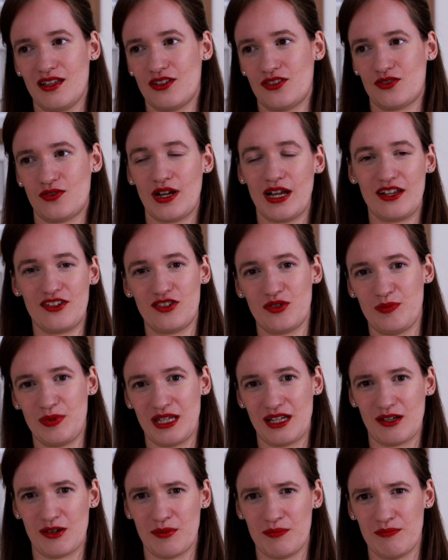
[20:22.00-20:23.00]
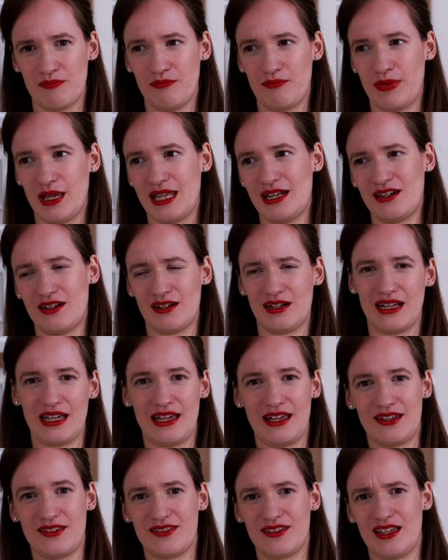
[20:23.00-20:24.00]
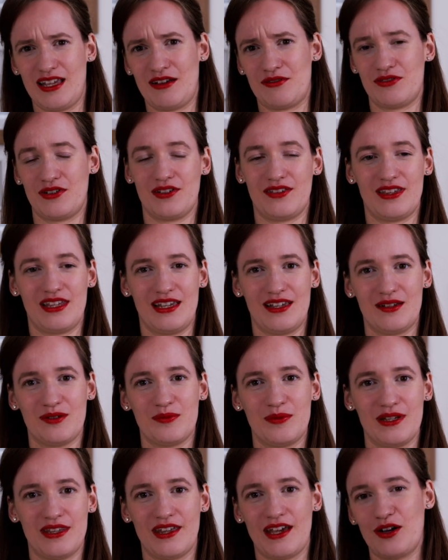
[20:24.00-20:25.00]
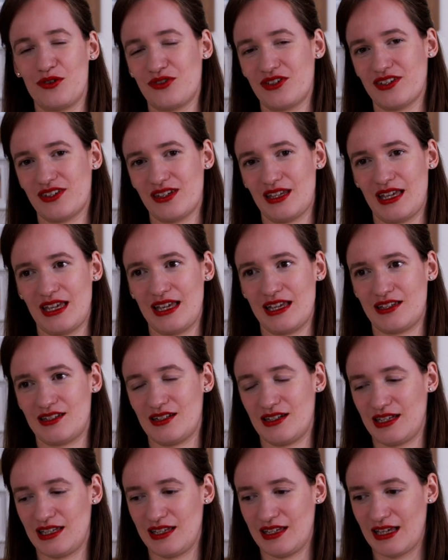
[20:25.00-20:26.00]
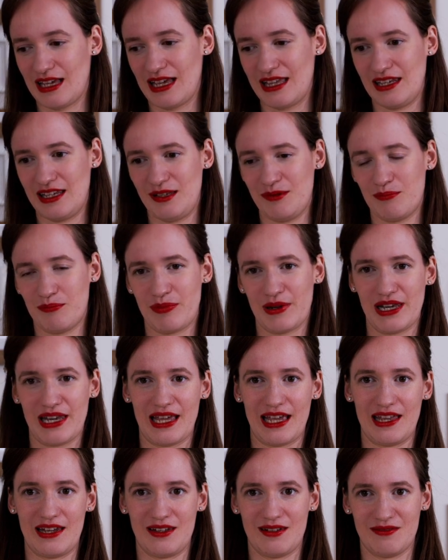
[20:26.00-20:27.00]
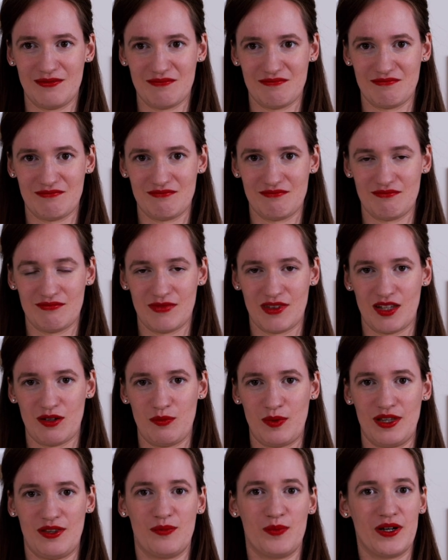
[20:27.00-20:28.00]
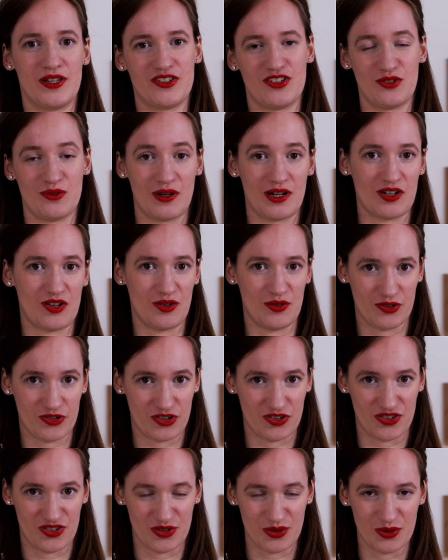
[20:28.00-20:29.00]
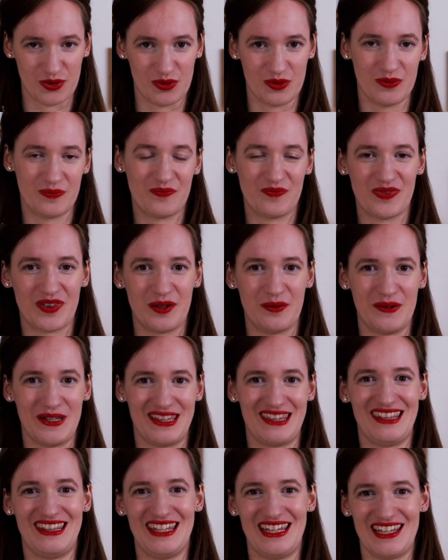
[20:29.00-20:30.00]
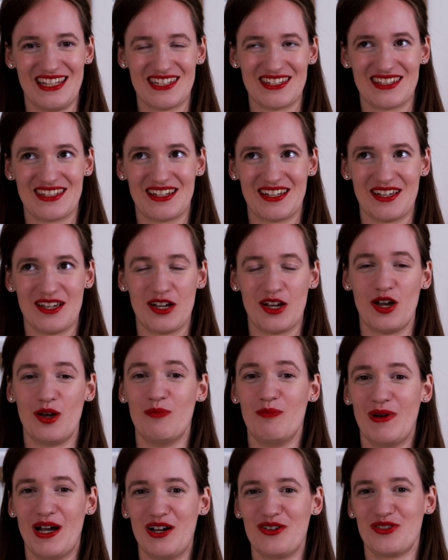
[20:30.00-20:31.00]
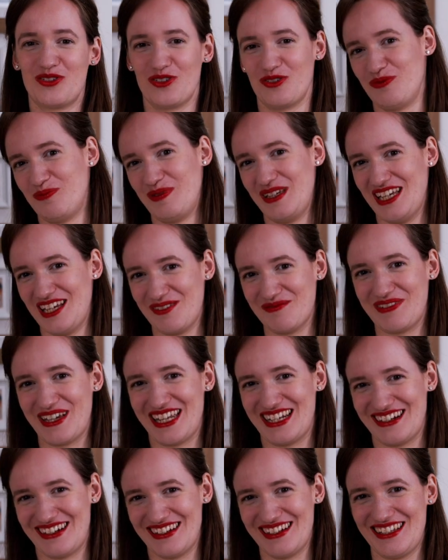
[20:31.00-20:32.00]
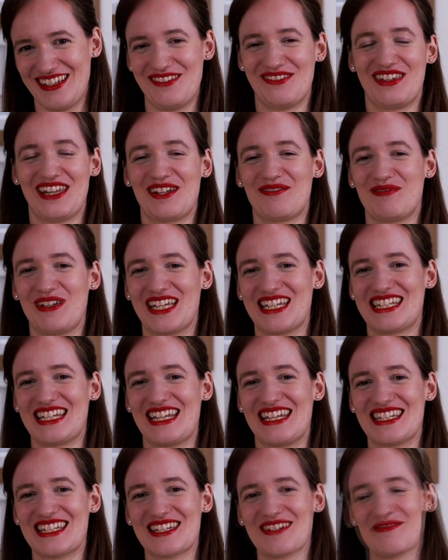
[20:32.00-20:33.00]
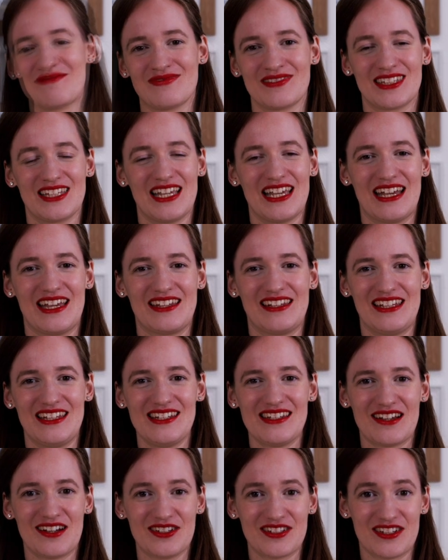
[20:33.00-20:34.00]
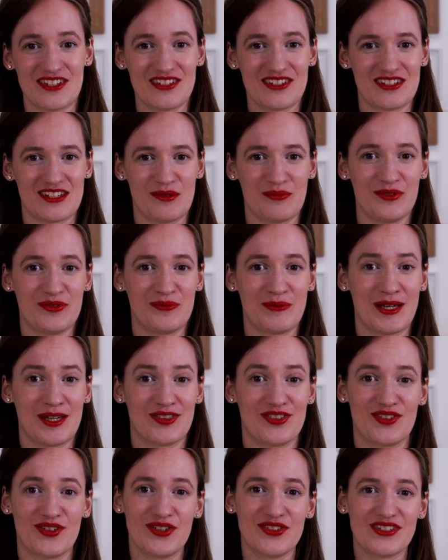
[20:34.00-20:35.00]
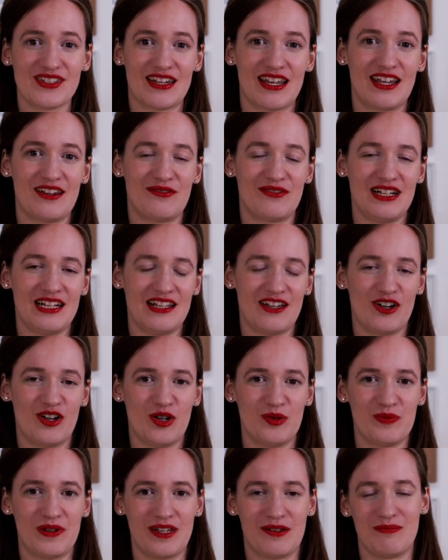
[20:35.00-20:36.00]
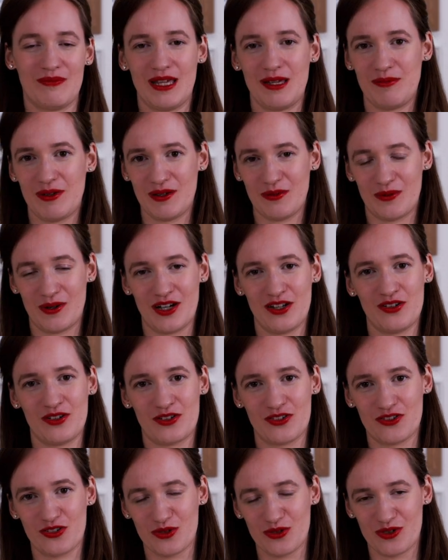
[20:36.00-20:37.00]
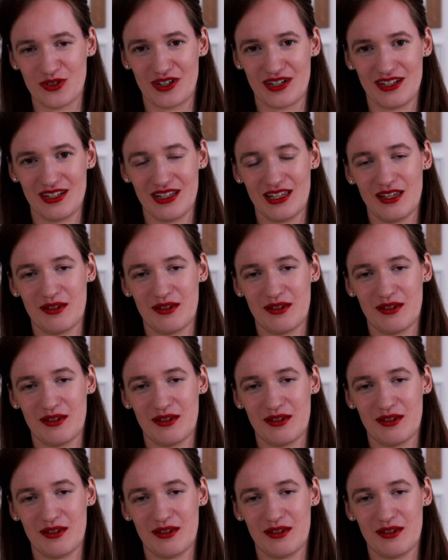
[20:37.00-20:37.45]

trying to become better at everything without actually any plan with what you are going to do with this amount of being better, if that makes sense yeah, these are just some of my thoughts. I really hope that maybe one or two or